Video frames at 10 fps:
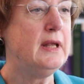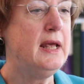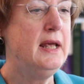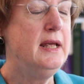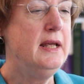I
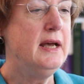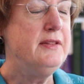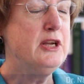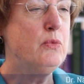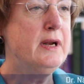
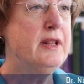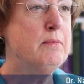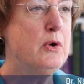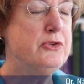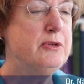think one of the
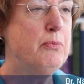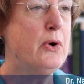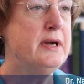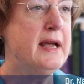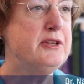most
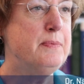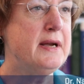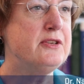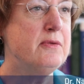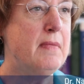important
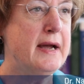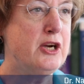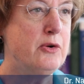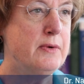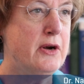aspects of my
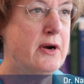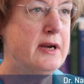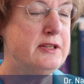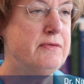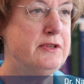career
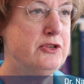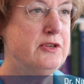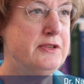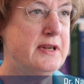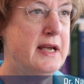as a
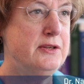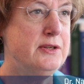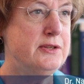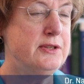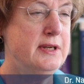physician
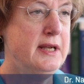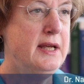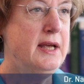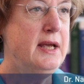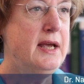scientist
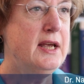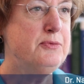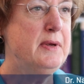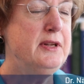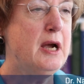has
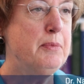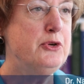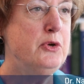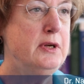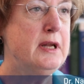been the
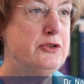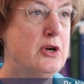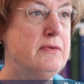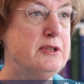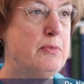opportunity to
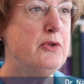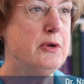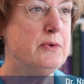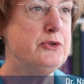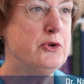serve as both
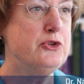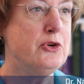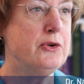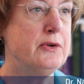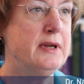a
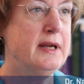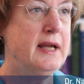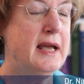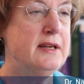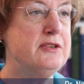researcher
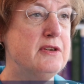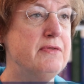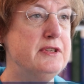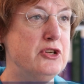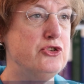and as a
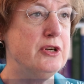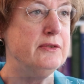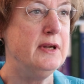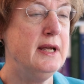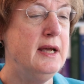physician.